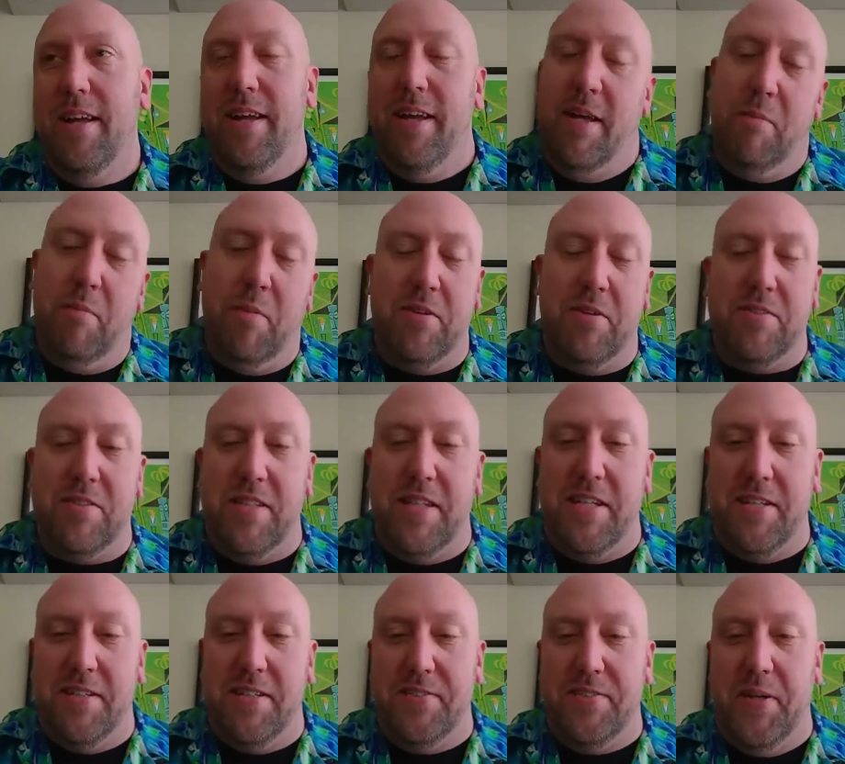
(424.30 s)
Eight bars
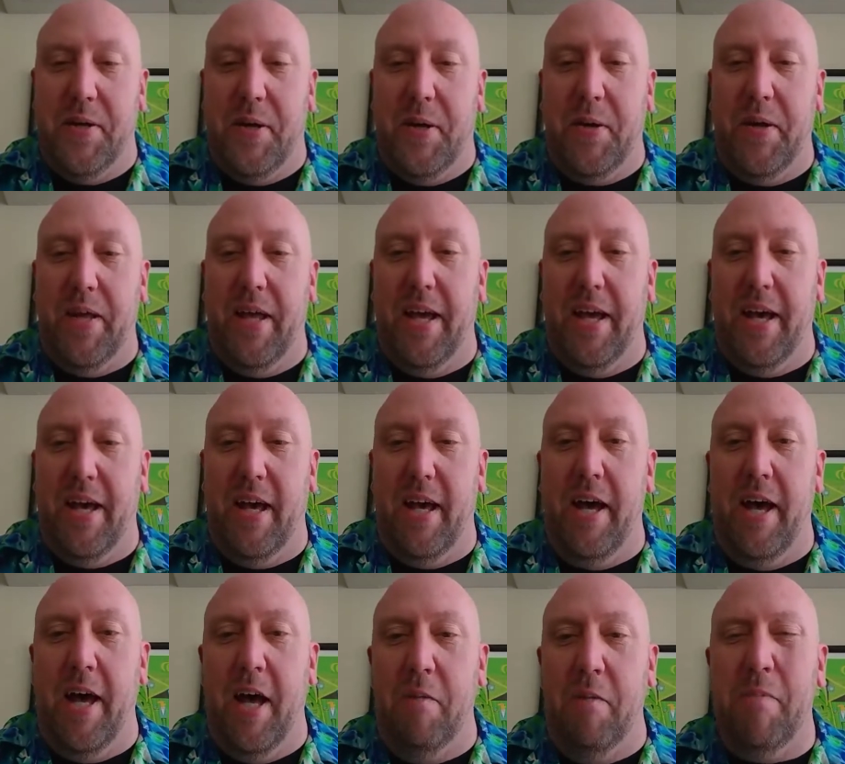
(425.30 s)
later. So yeah.
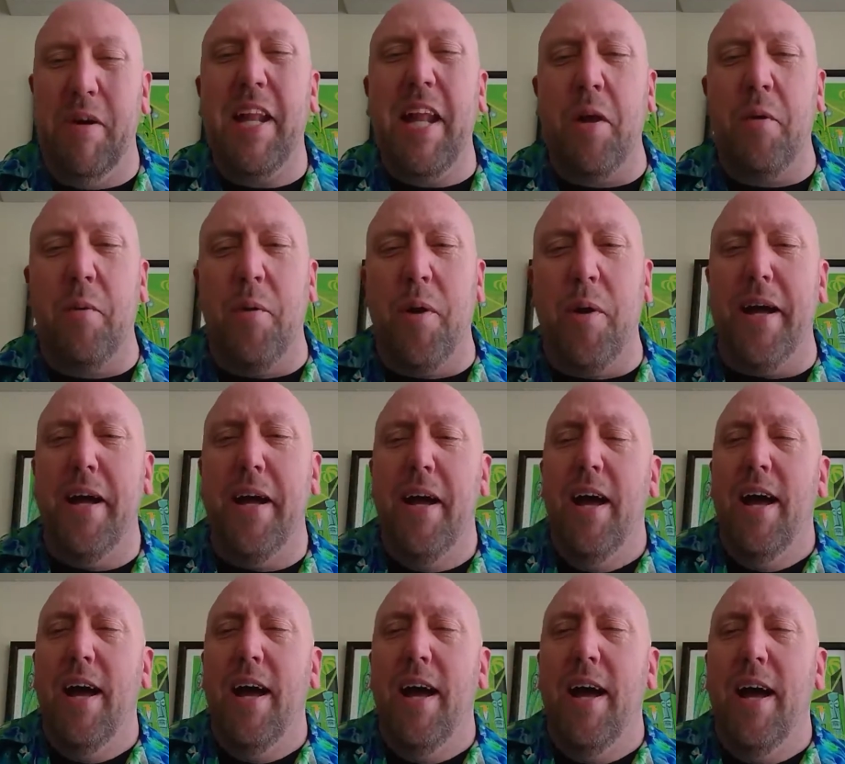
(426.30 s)
Uh, but anyway,
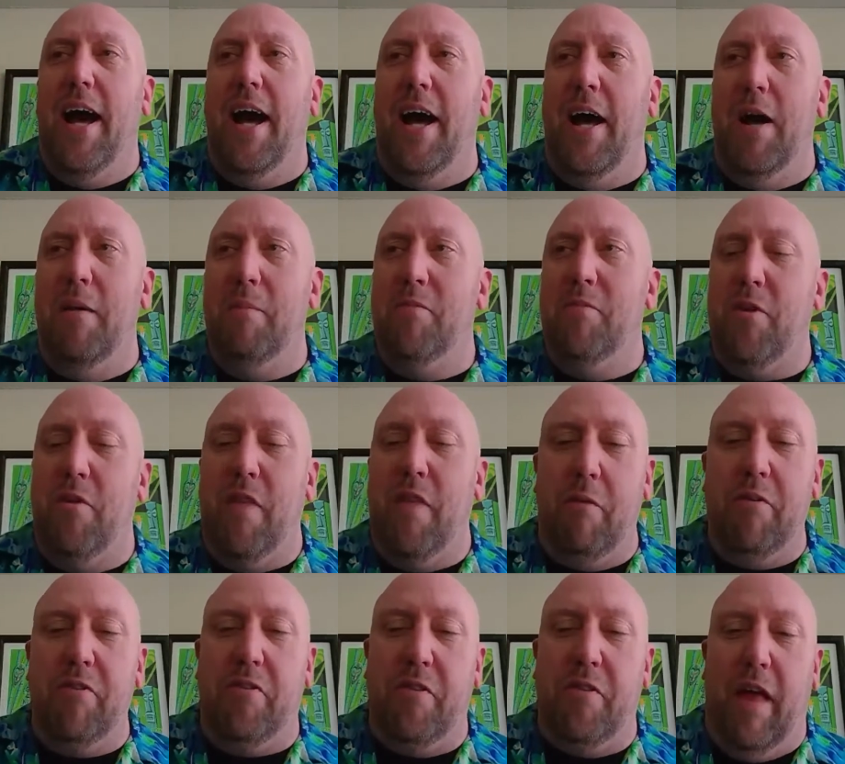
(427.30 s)
um, so that
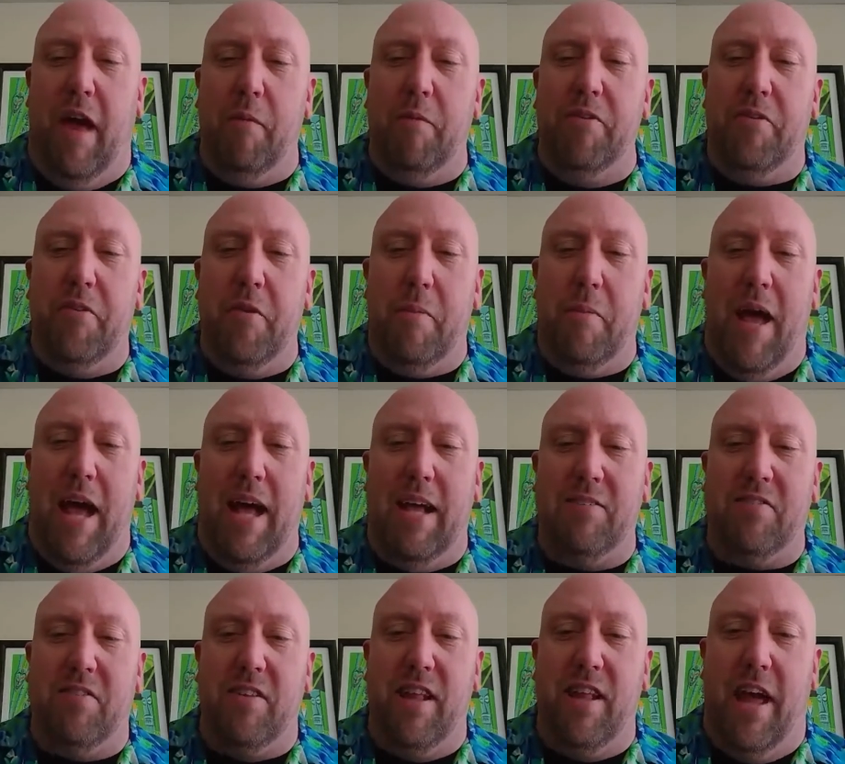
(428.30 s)
was that was the
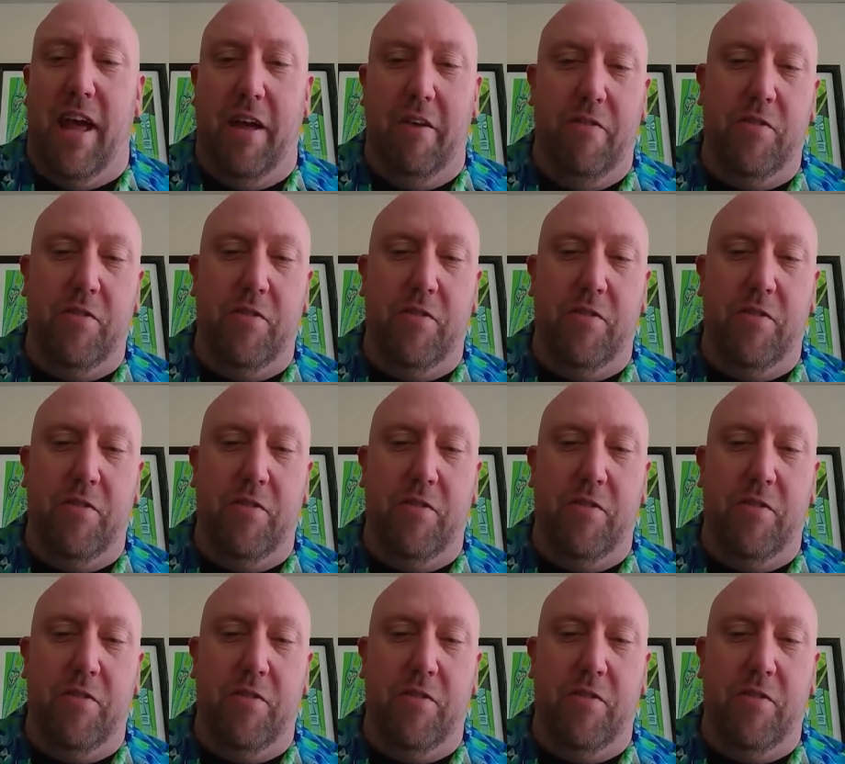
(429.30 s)
past life.